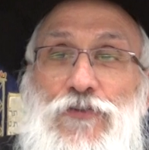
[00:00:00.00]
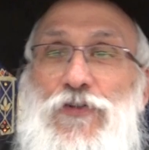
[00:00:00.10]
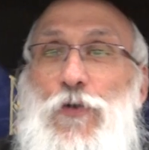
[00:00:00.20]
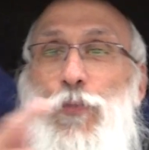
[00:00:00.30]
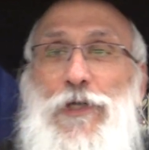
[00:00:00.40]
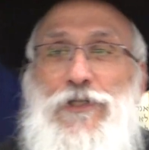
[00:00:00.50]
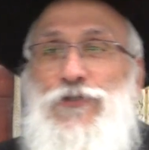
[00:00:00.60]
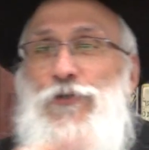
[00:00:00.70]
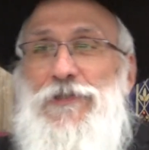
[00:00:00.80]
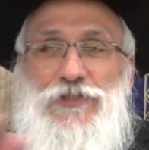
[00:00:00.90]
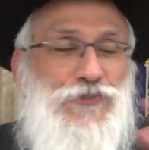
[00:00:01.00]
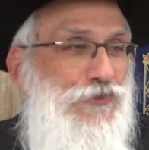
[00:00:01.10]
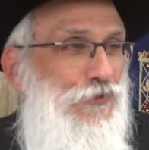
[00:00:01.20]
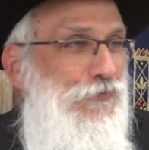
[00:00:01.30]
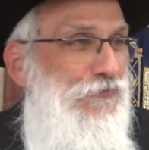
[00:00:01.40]
So what do you do with the
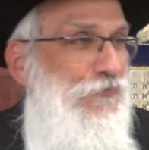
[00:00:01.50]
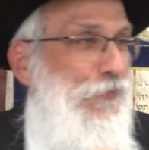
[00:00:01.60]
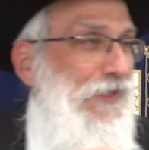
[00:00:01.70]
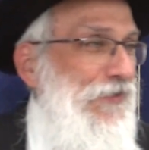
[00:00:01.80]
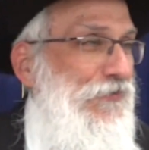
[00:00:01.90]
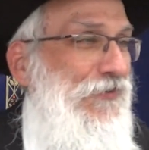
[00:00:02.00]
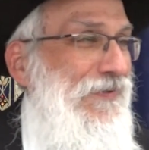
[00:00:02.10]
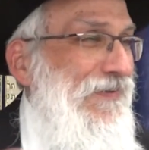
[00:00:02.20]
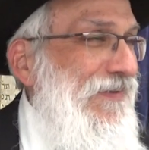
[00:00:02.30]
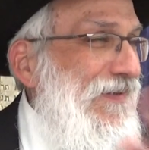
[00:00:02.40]
shoes? What's